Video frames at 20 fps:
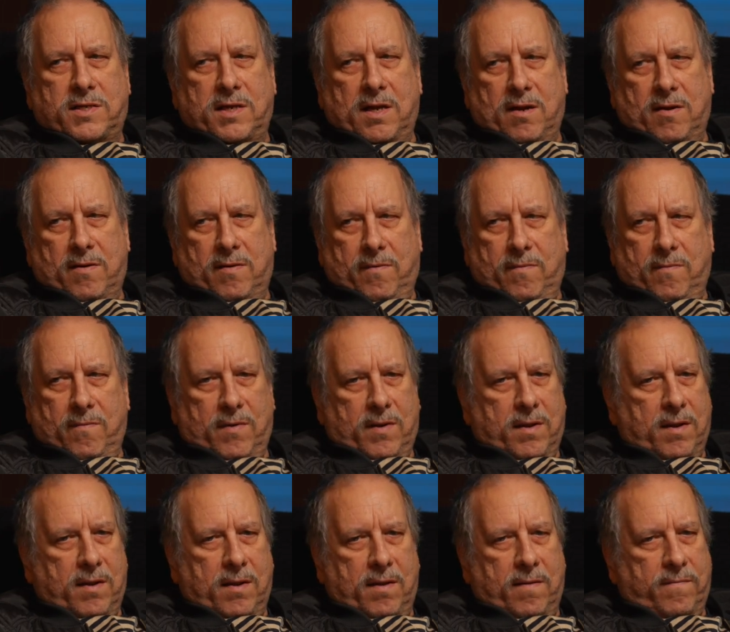year we
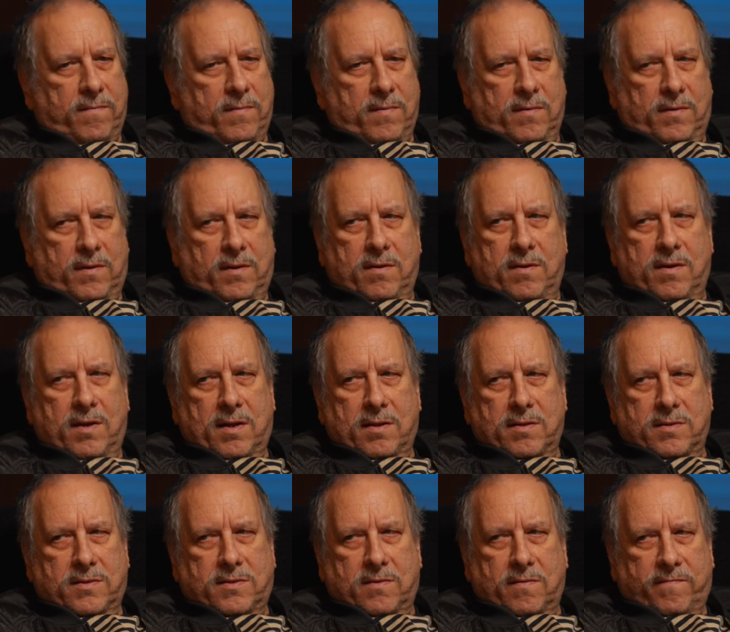haven't
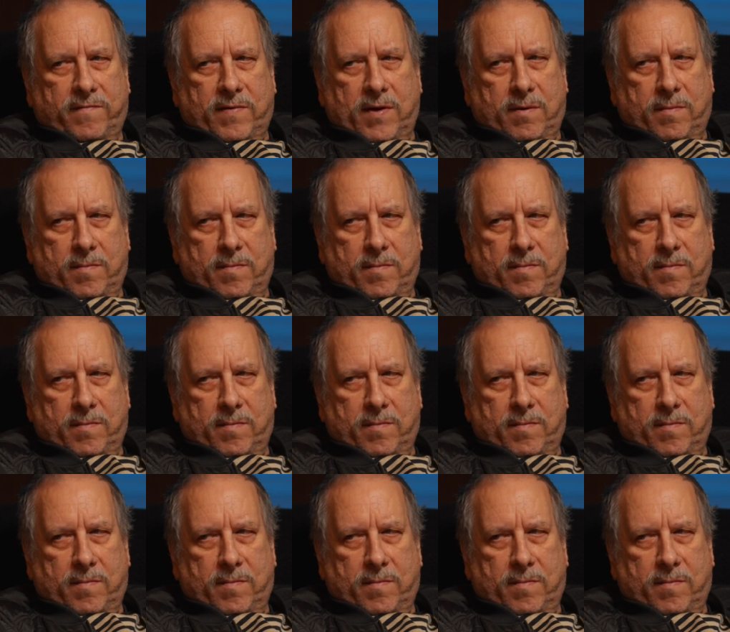done so very